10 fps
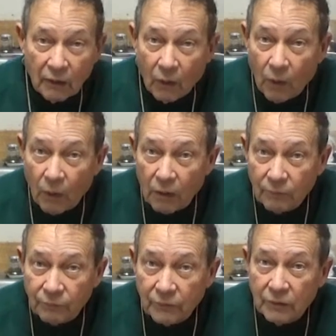Or
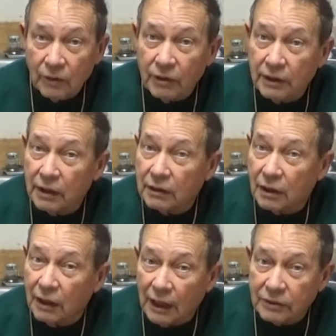you can get a
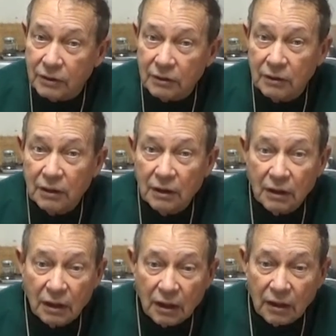collection
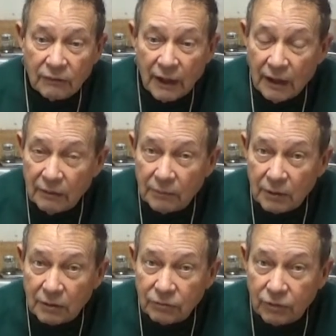of
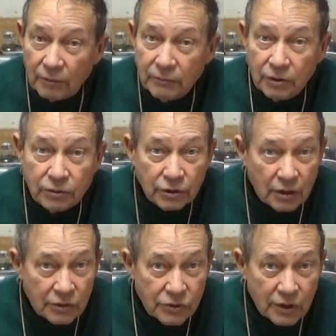amber from New
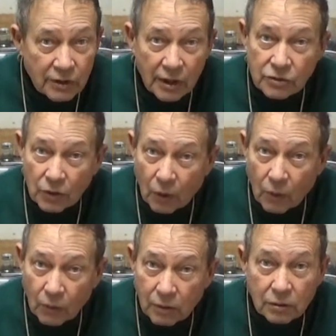Jersey that is
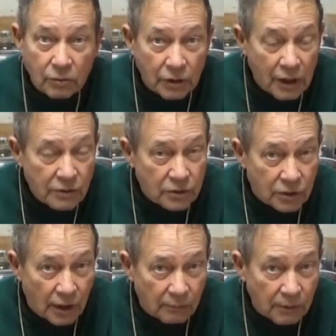older, Cretaceous
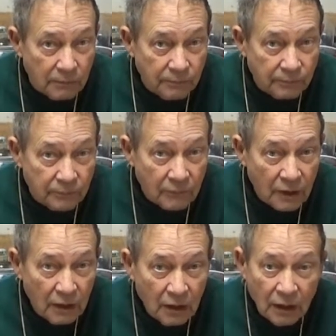amber,
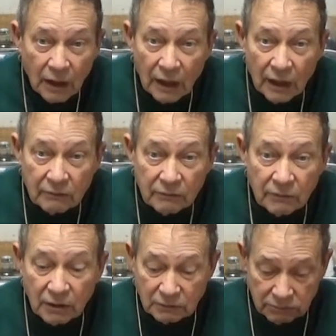and
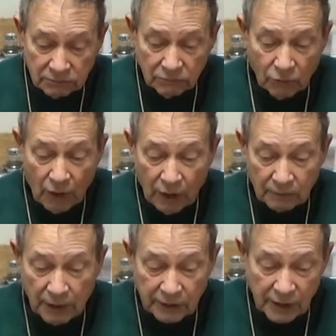wad
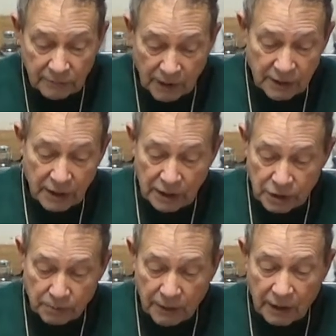about yay by yay
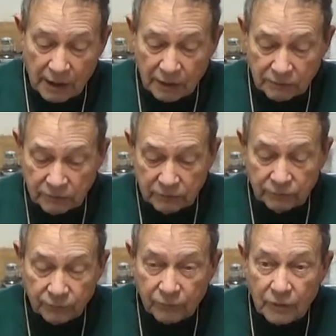spread out
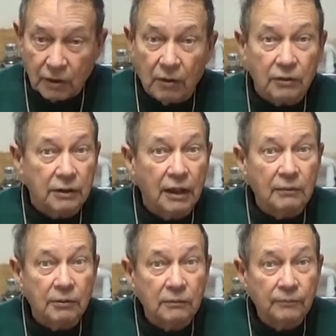on a
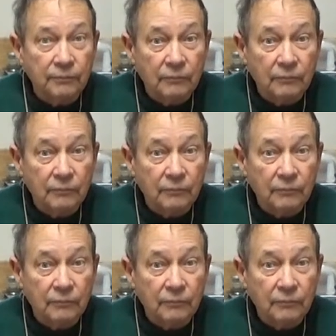table